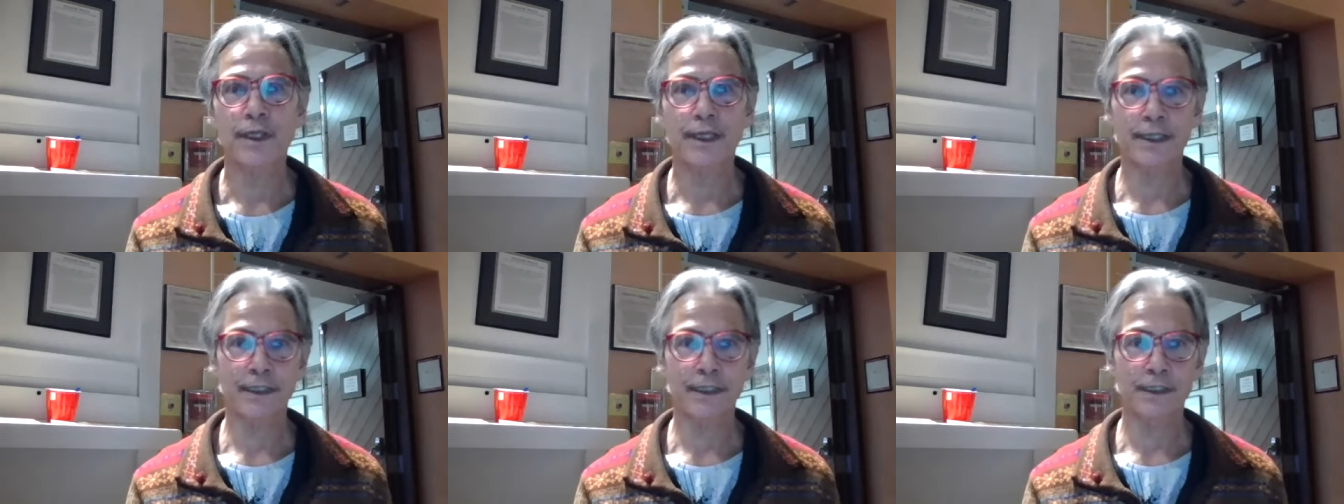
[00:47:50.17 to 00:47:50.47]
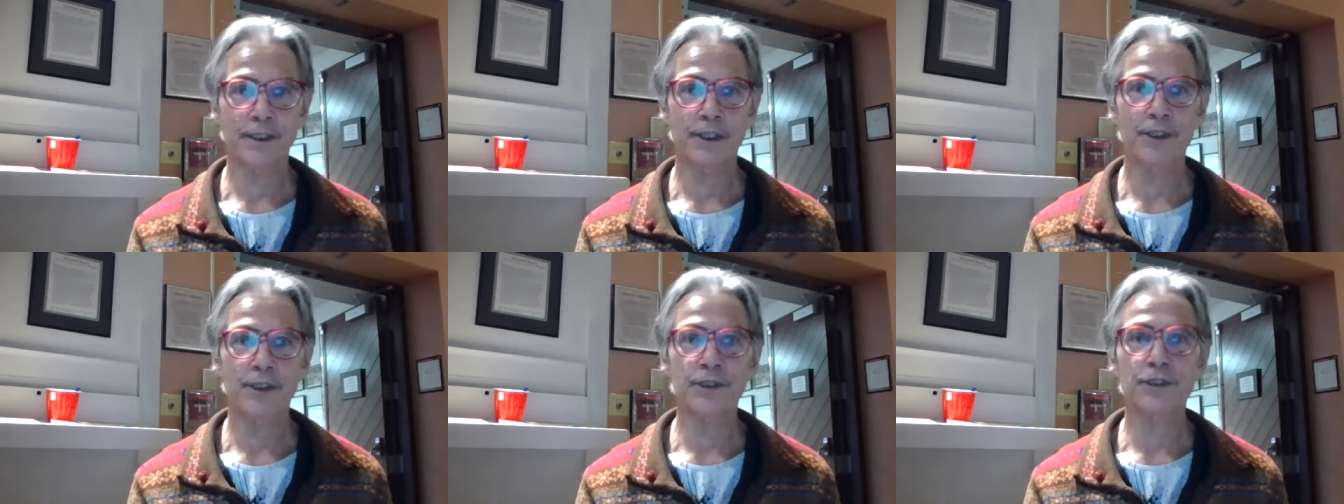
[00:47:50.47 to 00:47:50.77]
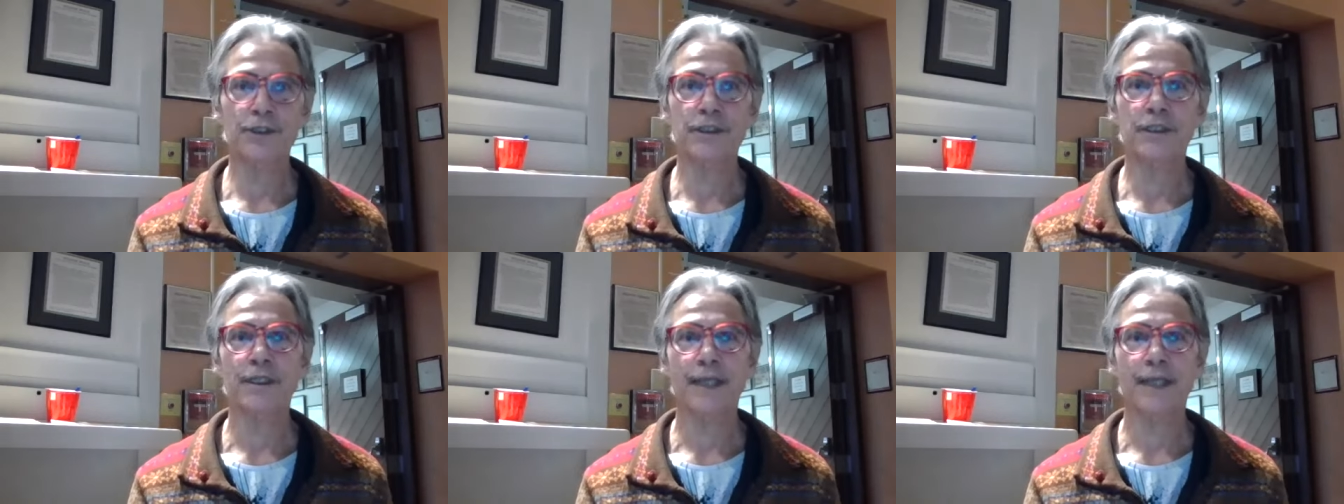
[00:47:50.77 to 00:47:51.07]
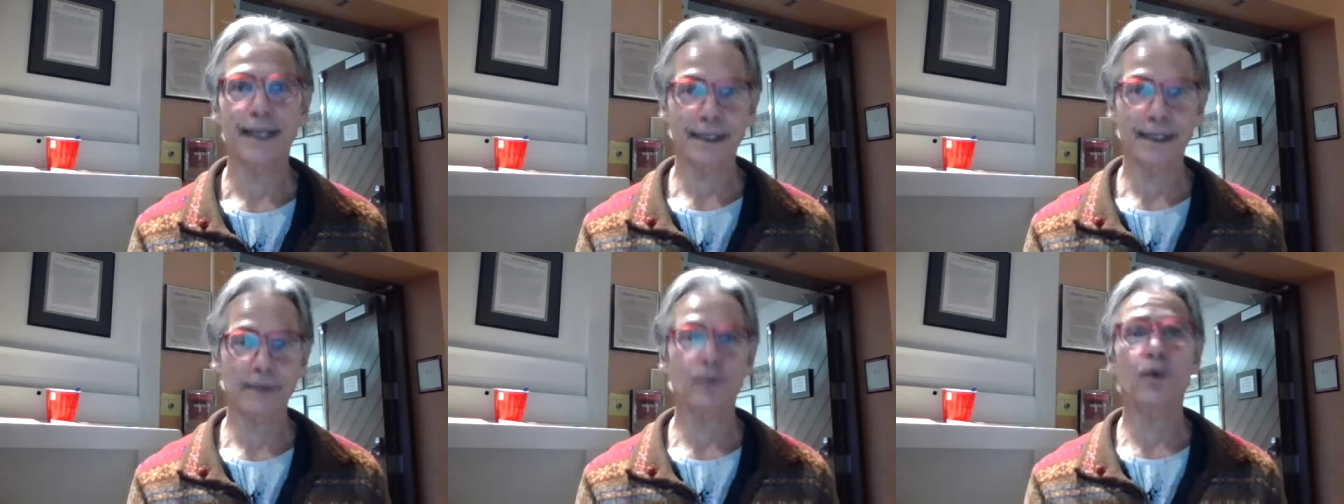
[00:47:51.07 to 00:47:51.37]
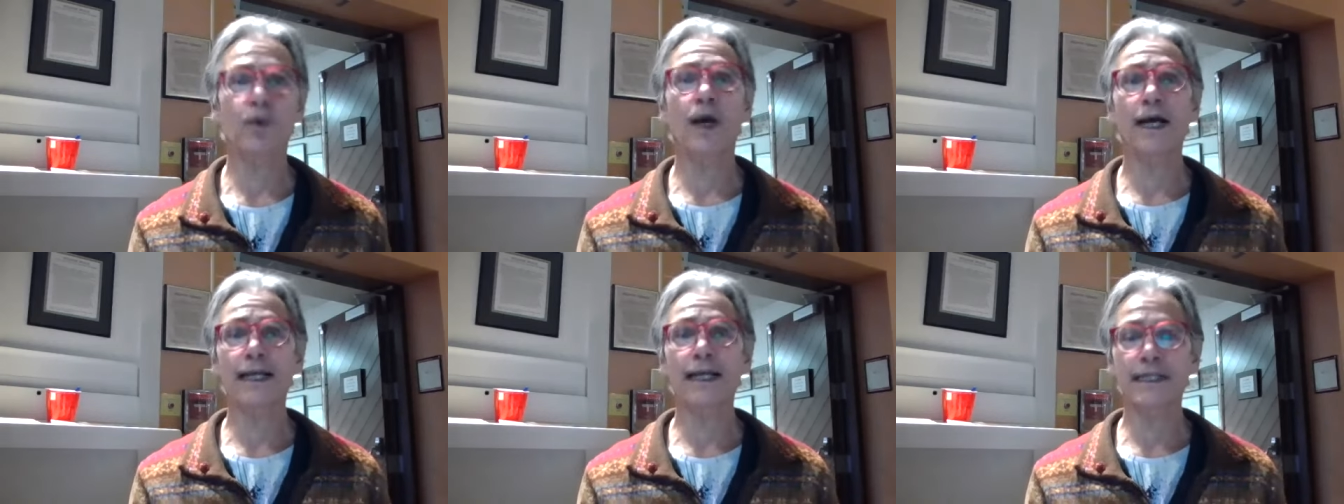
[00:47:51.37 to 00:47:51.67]
and use and
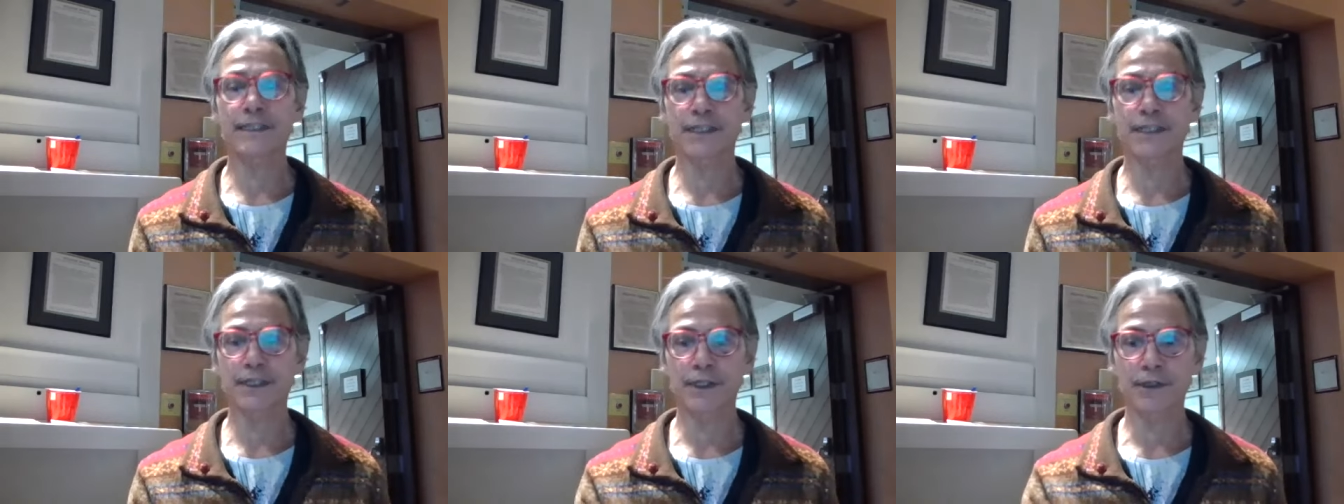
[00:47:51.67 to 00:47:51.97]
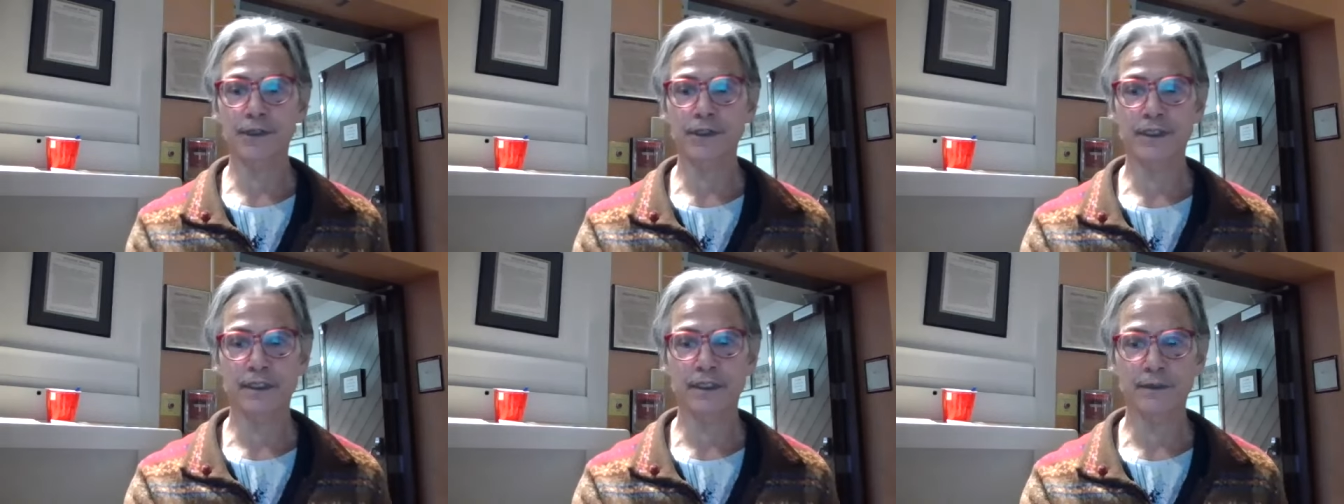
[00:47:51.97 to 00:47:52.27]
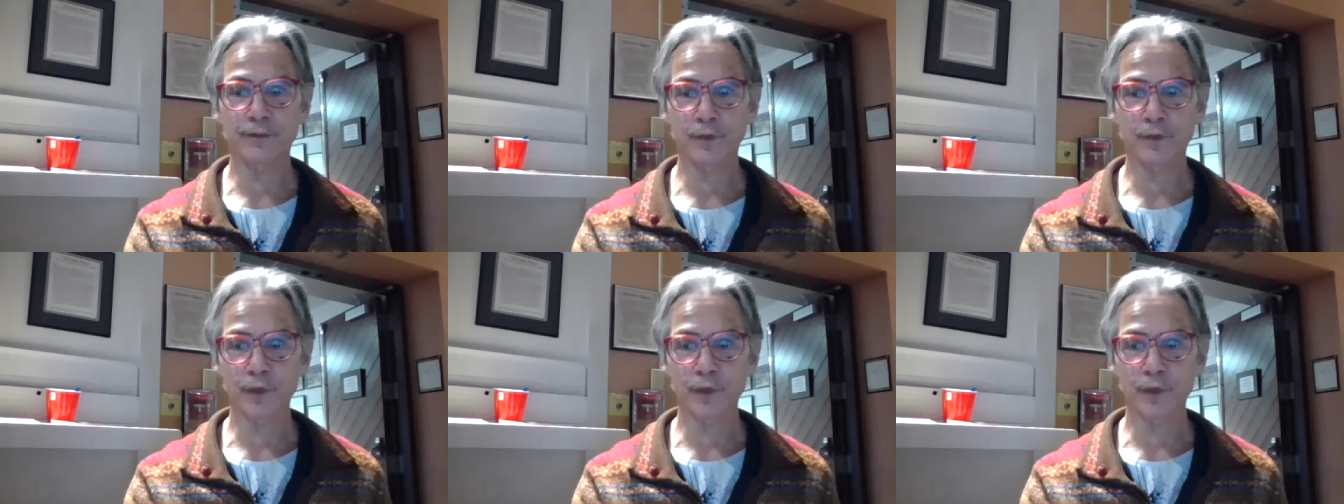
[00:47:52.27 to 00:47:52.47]
wise use of